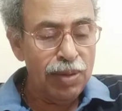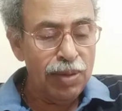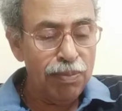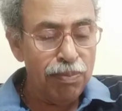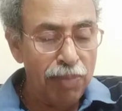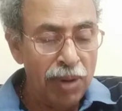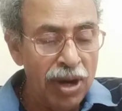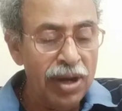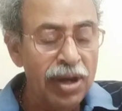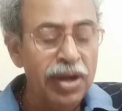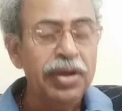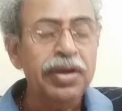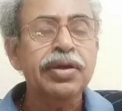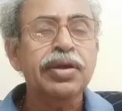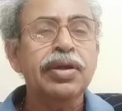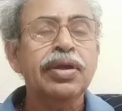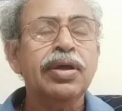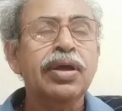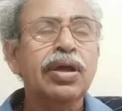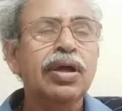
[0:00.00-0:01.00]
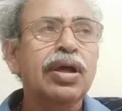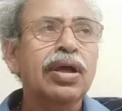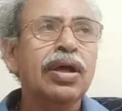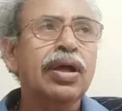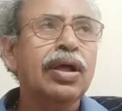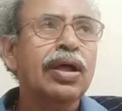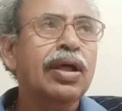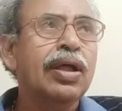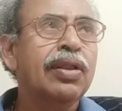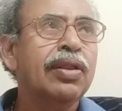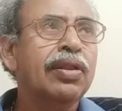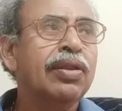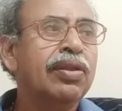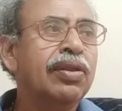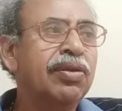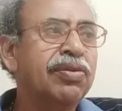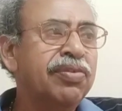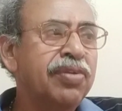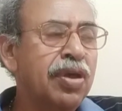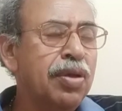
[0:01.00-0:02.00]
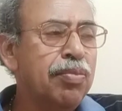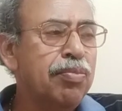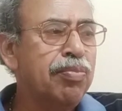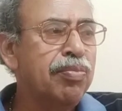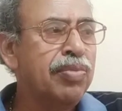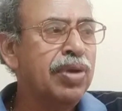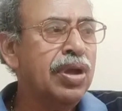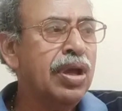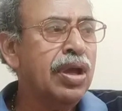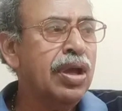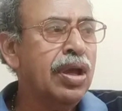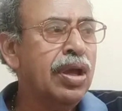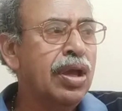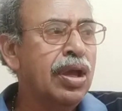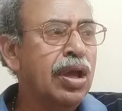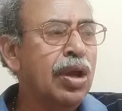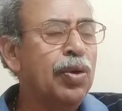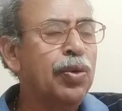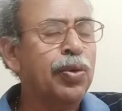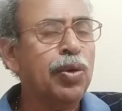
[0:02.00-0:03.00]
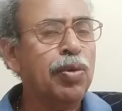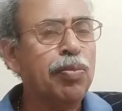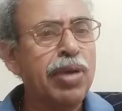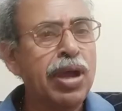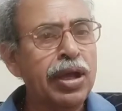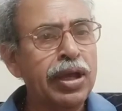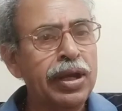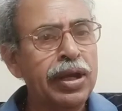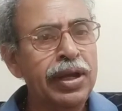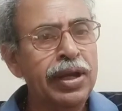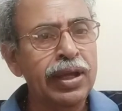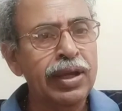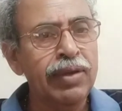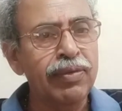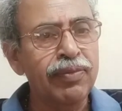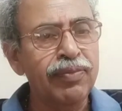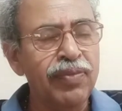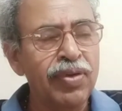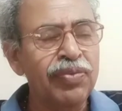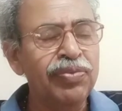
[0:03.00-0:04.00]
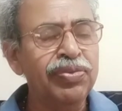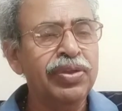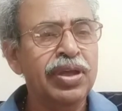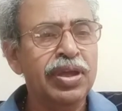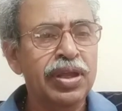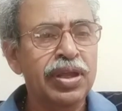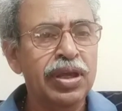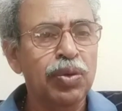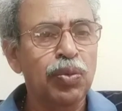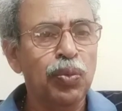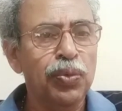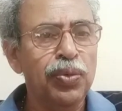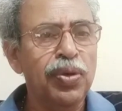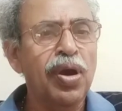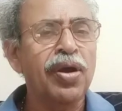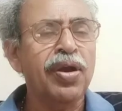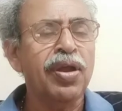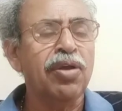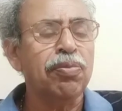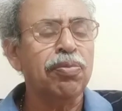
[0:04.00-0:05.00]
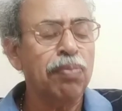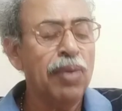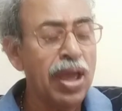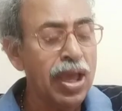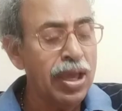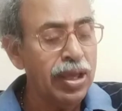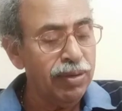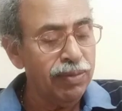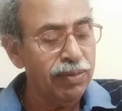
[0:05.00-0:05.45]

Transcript: But the same electromagnetic wave theory could not explain